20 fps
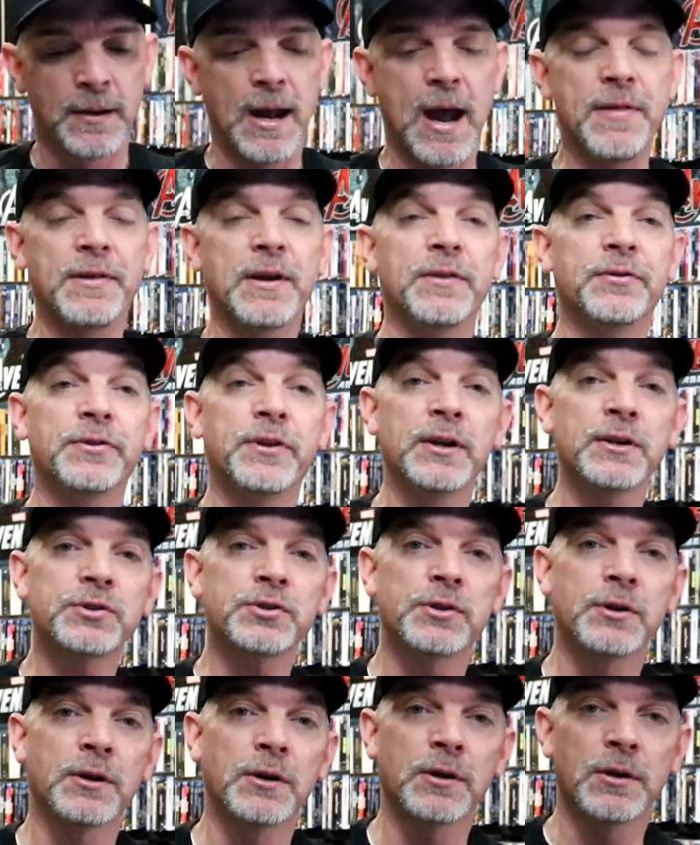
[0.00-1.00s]
And then
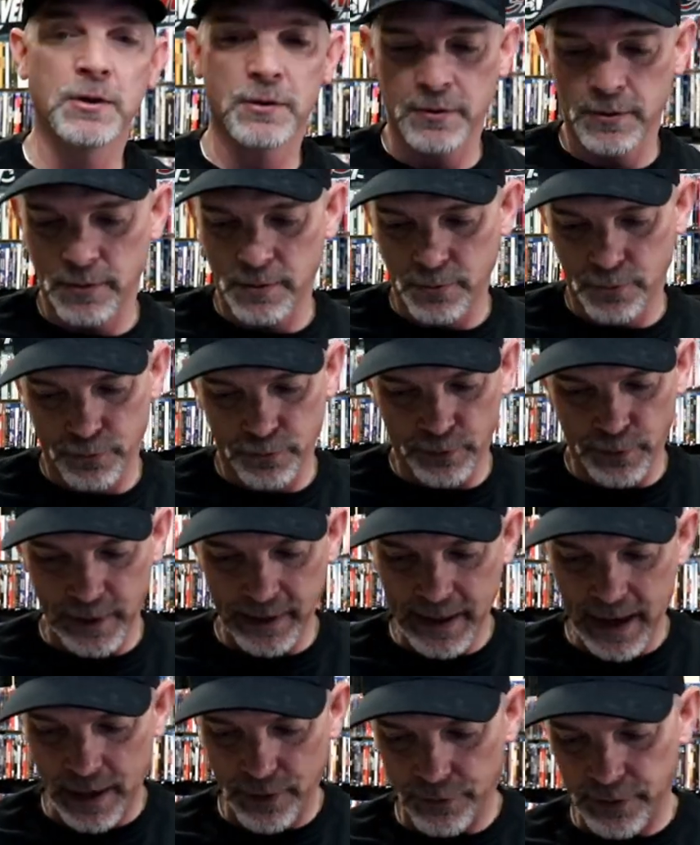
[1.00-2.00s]
this year, we
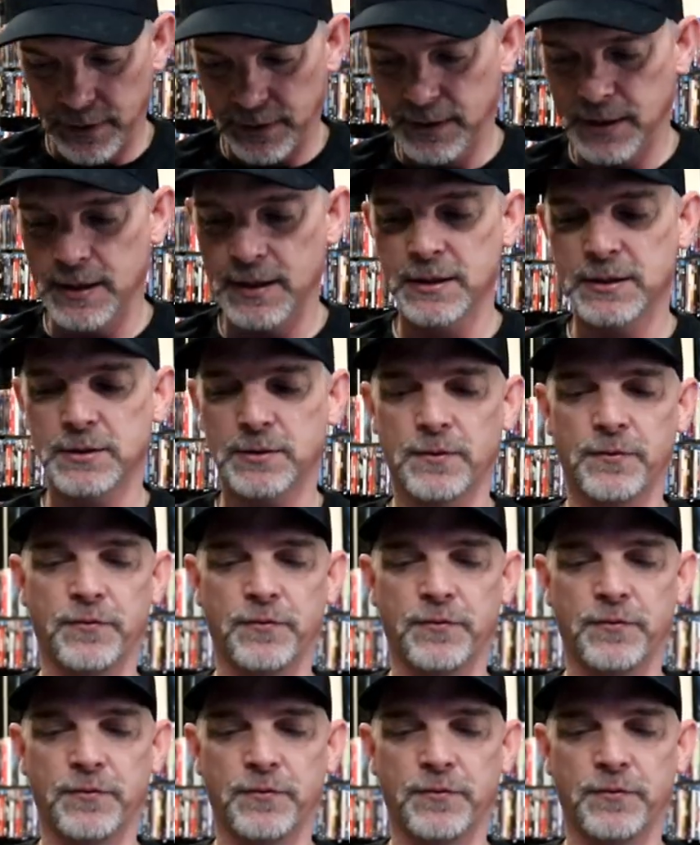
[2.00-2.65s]
got a release